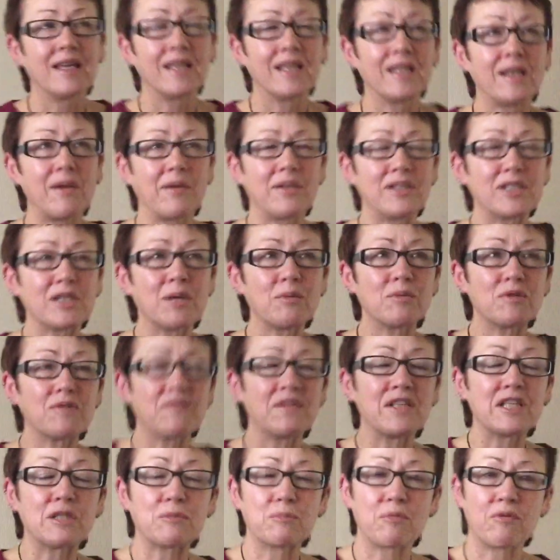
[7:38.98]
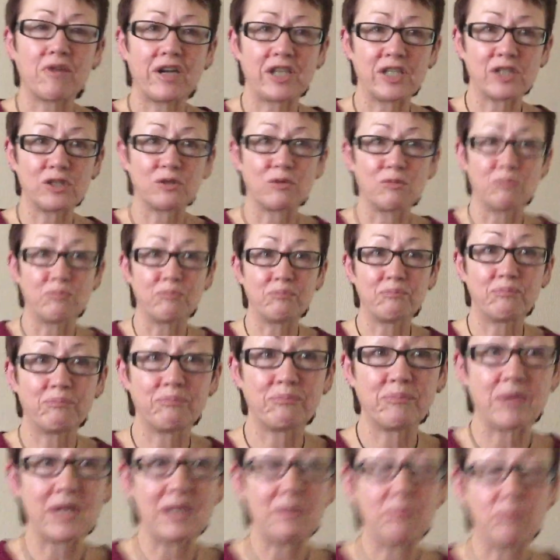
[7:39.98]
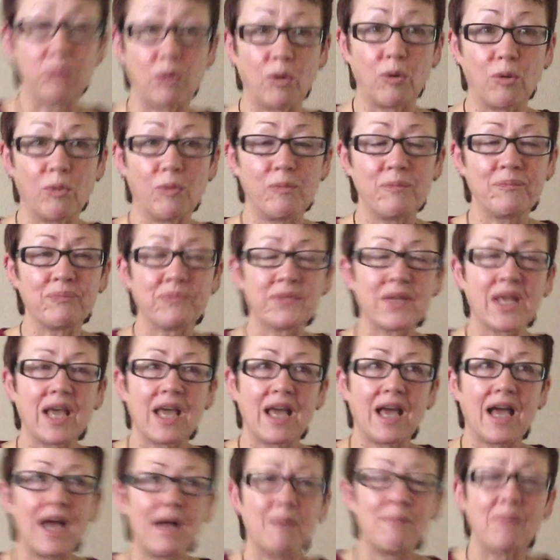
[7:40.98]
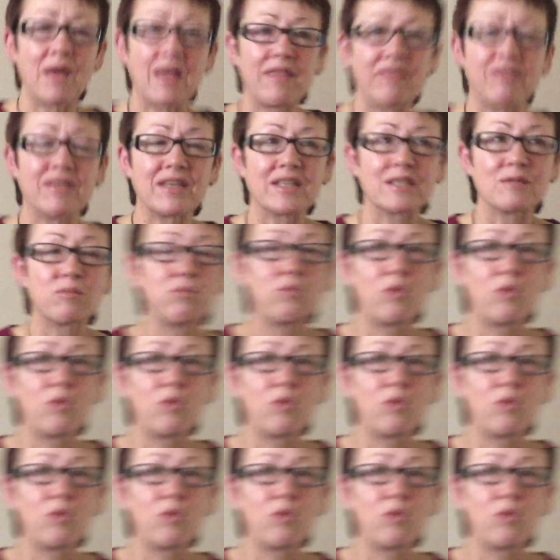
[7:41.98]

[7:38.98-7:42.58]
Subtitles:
you know, in terms of inspirational people, I met this